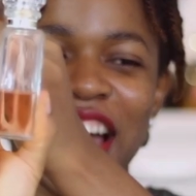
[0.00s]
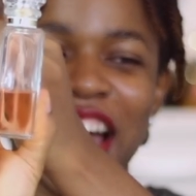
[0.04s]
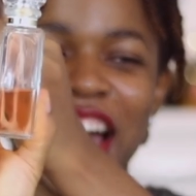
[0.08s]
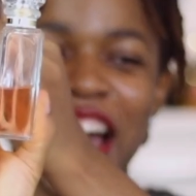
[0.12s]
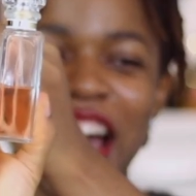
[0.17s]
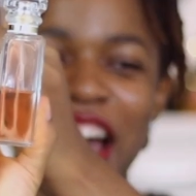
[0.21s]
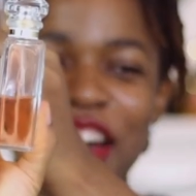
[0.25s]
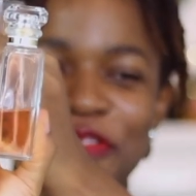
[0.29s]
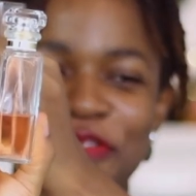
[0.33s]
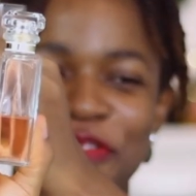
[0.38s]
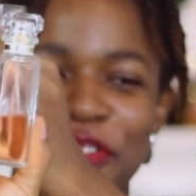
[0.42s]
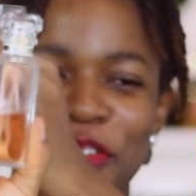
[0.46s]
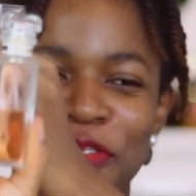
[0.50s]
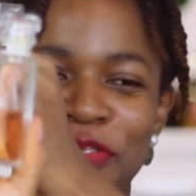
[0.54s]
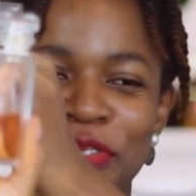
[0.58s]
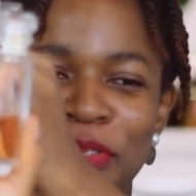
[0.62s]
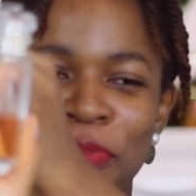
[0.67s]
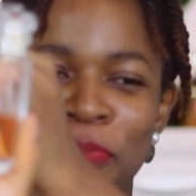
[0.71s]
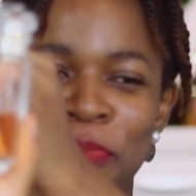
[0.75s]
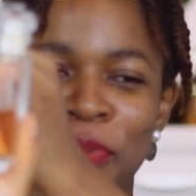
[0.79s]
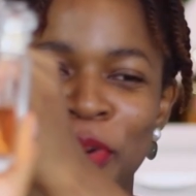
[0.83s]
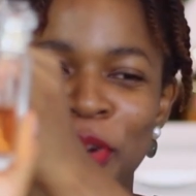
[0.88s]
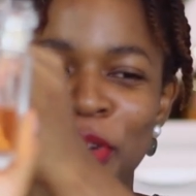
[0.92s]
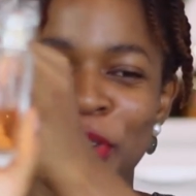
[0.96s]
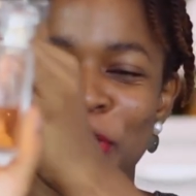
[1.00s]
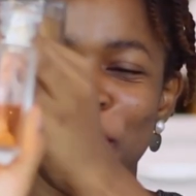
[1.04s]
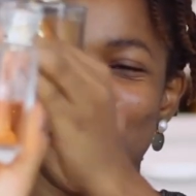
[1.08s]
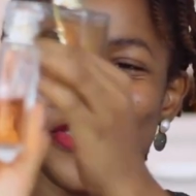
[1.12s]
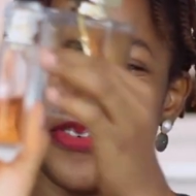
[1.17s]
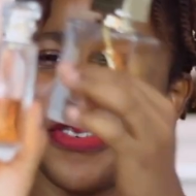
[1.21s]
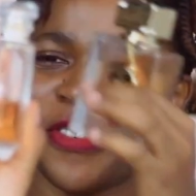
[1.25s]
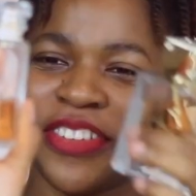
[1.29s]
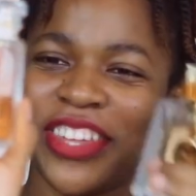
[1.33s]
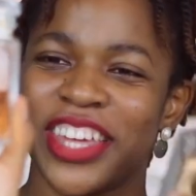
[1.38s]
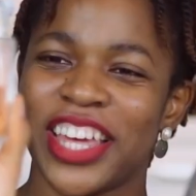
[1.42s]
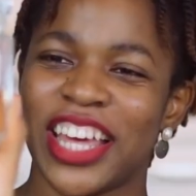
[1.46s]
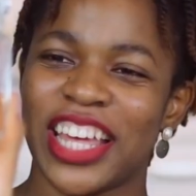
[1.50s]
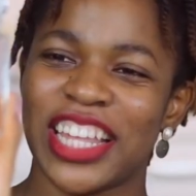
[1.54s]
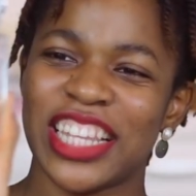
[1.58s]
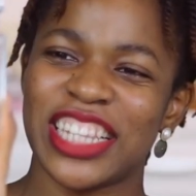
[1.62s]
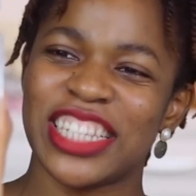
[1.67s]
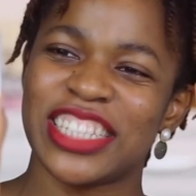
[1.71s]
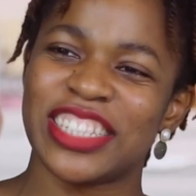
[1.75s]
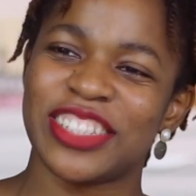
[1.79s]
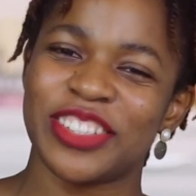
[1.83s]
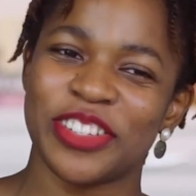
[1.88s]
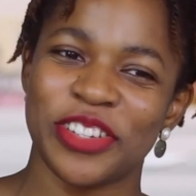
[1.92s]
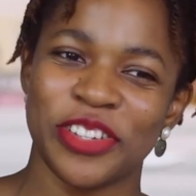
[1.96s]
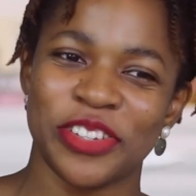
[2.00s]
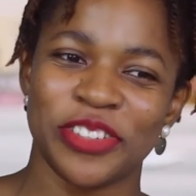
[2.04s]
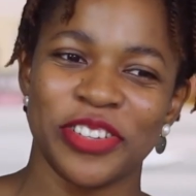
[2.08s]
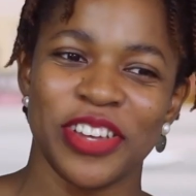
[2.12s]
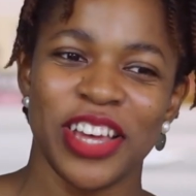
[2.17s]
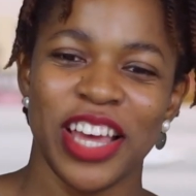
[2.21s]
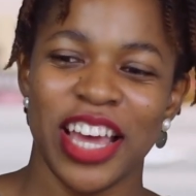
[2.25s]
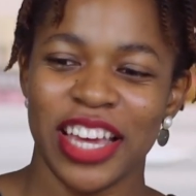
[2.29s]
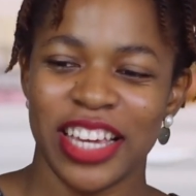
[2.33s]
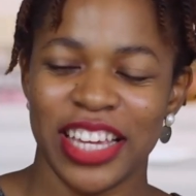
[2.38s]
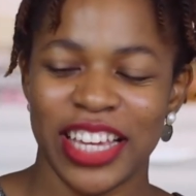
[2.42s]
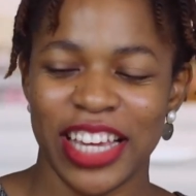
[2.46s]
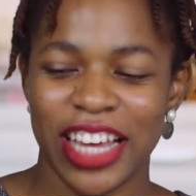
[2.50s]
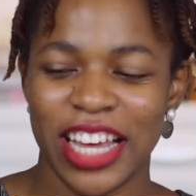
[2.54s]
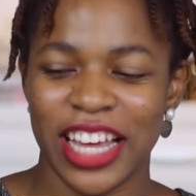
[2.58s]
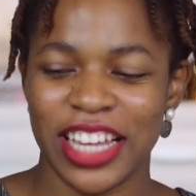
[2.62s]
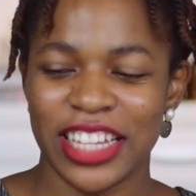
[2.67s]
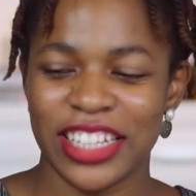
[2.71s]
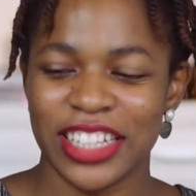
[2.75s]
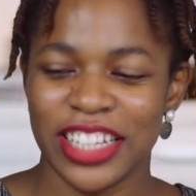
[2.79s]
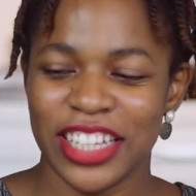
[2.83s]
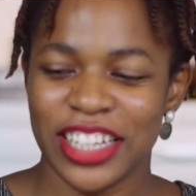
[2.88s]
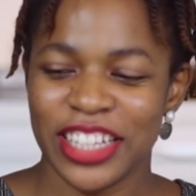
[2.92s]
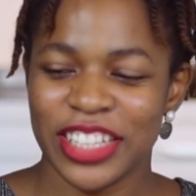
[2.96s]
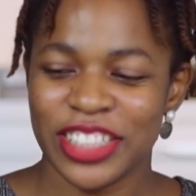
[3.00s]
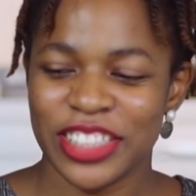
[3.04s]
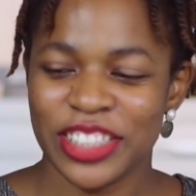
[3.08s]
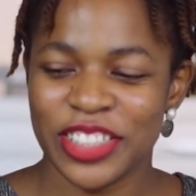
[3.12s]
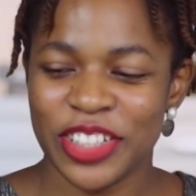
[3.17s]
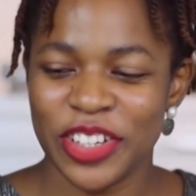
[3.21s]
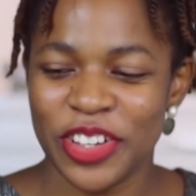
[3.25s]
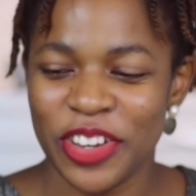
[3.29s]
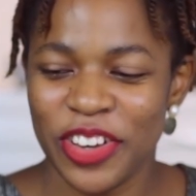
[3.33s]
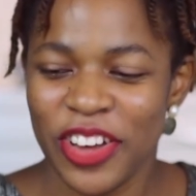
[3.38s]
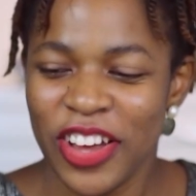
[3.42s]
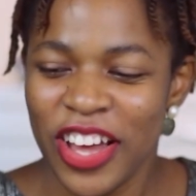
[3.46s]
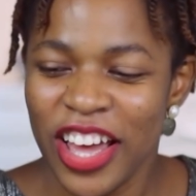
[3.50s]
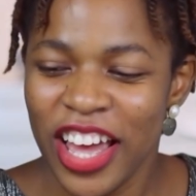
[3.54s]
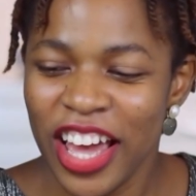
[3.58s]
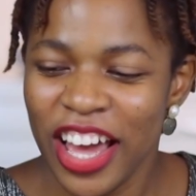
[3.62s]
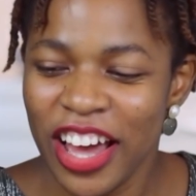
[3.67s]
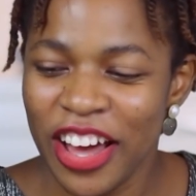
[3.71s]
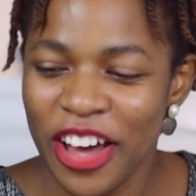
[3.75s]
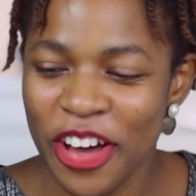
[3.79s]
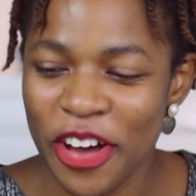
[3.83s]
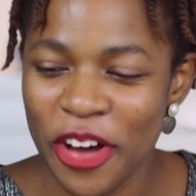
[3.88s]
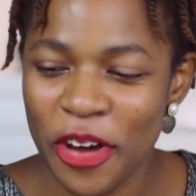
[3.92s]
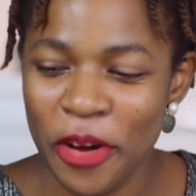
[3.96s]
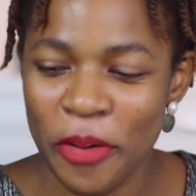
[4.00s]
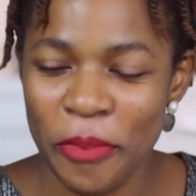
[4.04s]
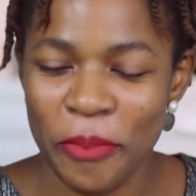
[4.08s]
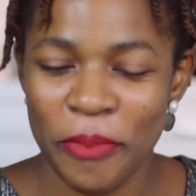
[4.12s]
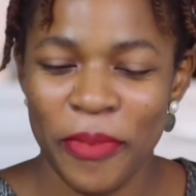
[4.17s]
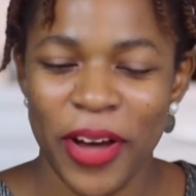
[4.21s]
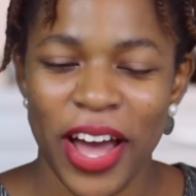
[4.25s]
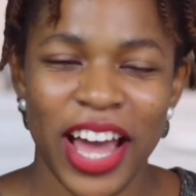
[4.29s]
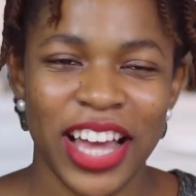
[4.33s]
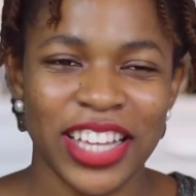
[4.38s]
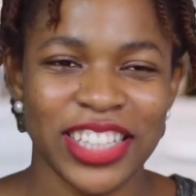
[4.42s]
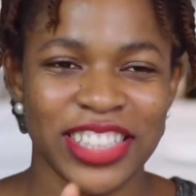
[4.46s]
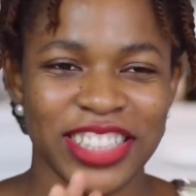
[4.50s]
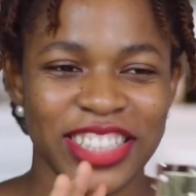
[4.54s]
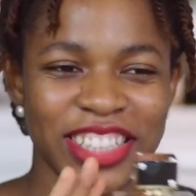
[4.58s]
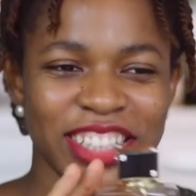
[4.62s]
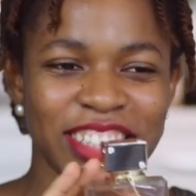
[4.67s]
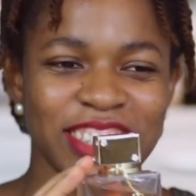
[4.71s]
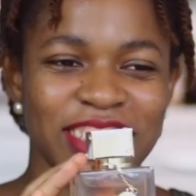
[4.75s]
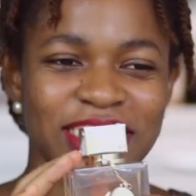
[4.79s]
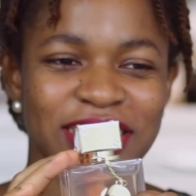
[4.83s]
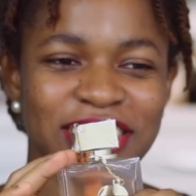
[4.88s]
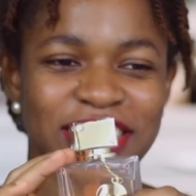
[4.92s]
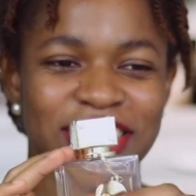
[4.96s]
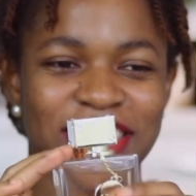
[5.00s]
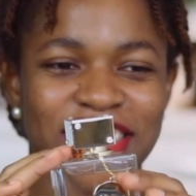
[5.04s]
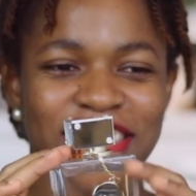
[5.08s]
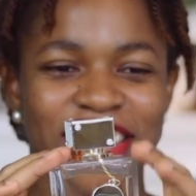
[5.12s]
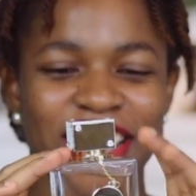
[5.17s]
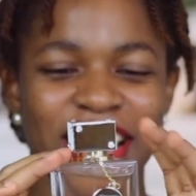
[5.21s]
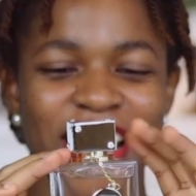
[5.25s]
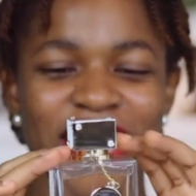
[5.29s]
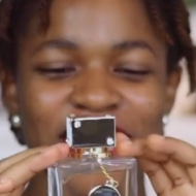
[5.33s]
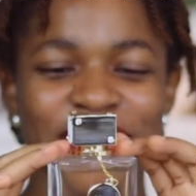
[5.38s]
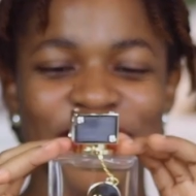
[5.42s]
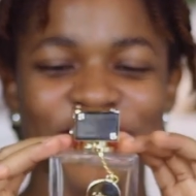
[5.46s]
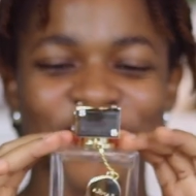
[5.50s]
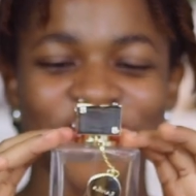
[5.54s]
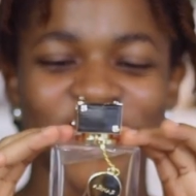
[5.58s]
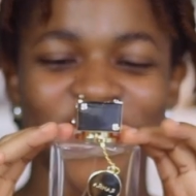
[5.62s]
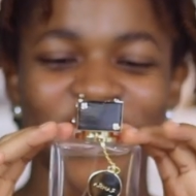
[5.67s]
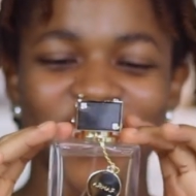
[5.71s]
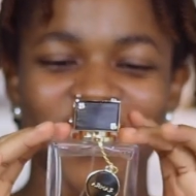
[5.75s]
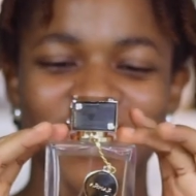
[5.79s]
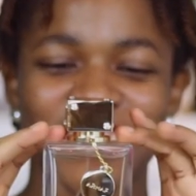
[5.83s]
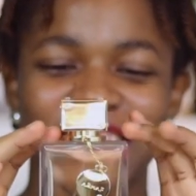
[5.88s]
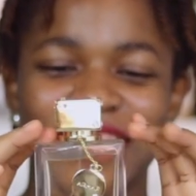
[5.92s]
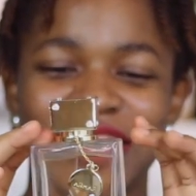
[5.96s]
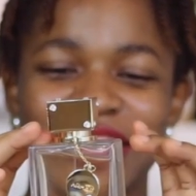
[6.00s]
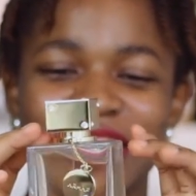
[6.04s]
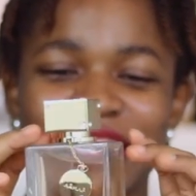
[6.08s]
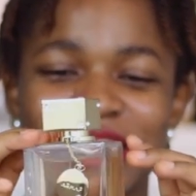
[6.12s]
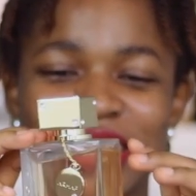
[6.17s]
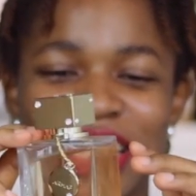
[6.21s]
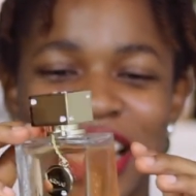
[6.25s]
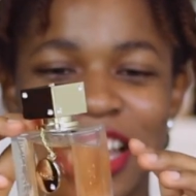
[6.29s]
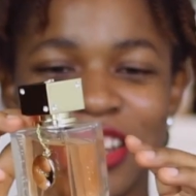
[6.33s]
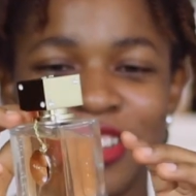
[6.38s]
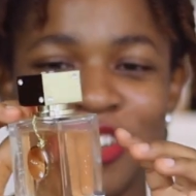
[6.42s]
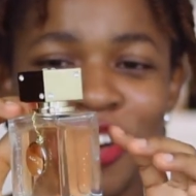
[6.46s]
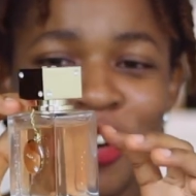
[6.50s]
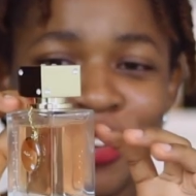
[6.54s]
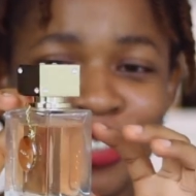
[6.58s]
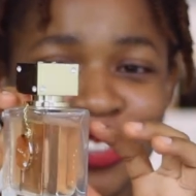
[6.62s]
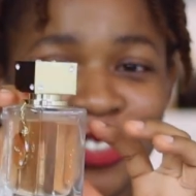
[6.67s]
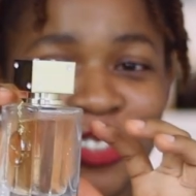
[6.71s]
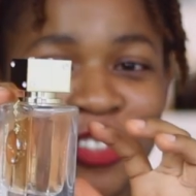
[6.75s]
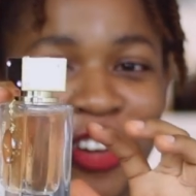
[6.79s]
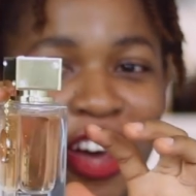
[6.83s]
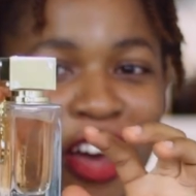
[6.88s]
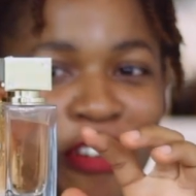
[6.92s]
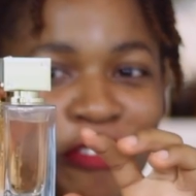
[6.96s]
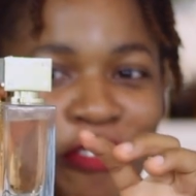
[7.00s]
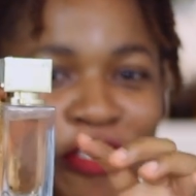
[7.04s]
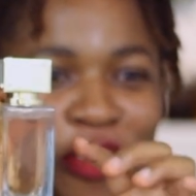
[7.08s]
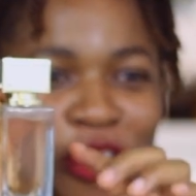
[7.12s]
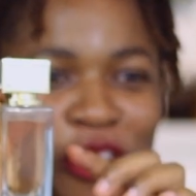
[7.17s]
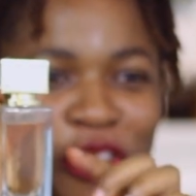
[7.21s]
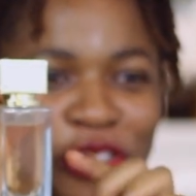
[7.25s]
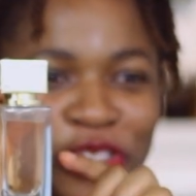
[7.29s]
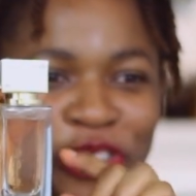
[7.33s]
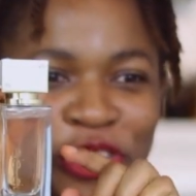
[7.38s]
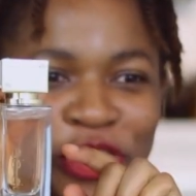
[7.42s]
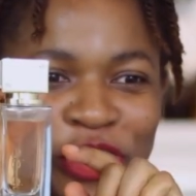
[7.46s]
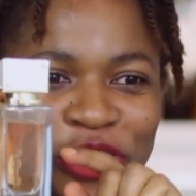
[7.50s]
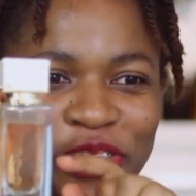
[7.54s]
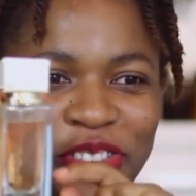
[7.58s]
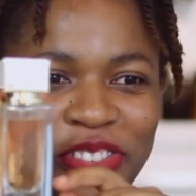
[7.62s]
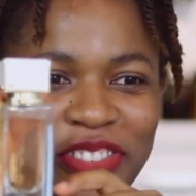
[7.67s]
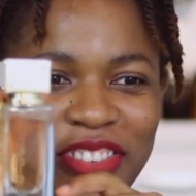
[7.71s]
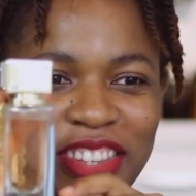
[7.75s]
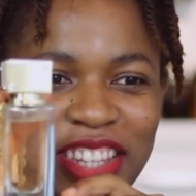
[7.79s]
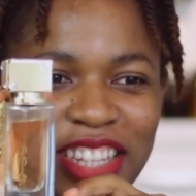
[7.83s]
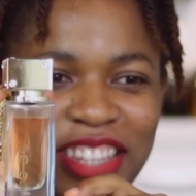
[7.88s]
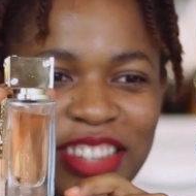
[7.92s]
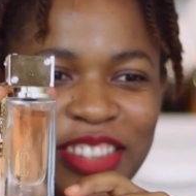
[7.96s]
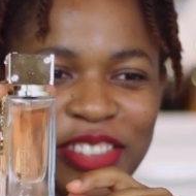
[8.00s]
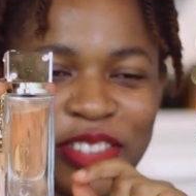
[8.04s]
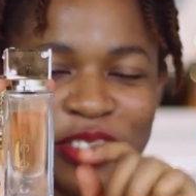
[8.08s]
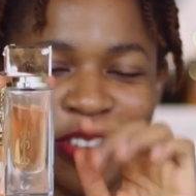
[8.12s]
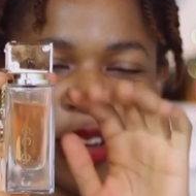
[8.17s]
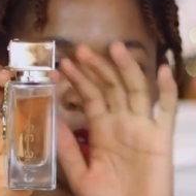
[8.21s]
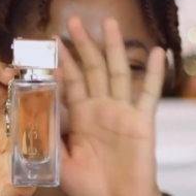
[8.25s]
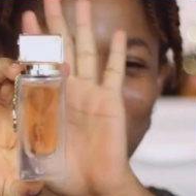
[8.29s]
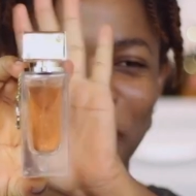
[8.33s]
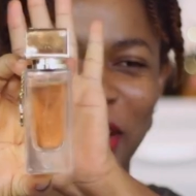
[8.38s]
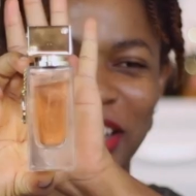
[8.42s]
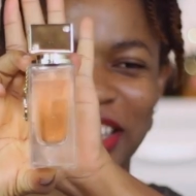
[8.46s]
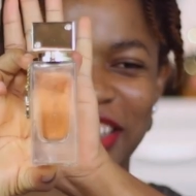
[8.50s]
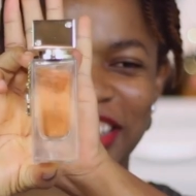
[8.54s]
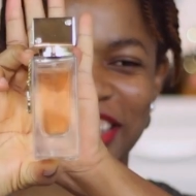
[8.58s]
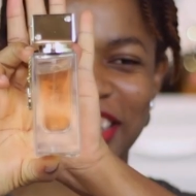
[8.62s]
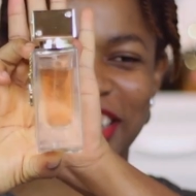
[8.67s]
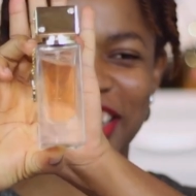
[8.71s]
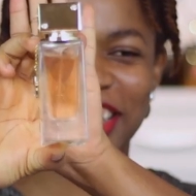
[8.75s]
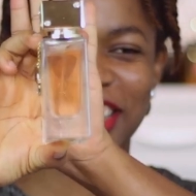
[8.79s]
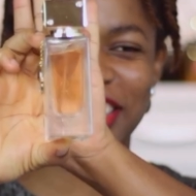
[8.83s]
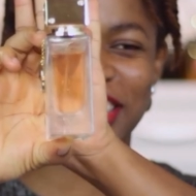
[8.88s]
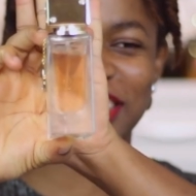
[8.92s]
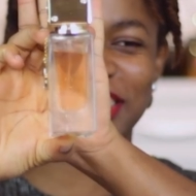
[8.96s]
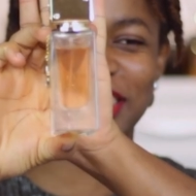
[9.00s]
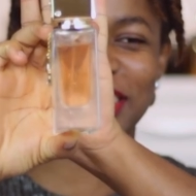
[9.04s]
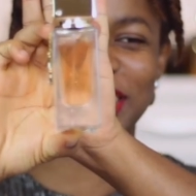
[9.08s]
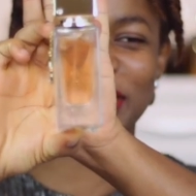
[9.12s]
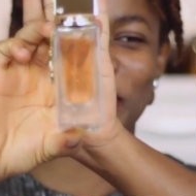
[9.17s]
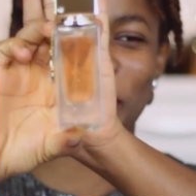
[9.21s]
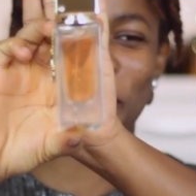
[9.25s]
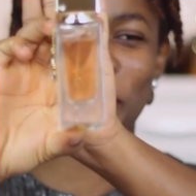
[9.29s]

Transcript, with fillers: half of the bottle. Yes, so yeah, so um I just kind of got this, and also I've used it to a particular to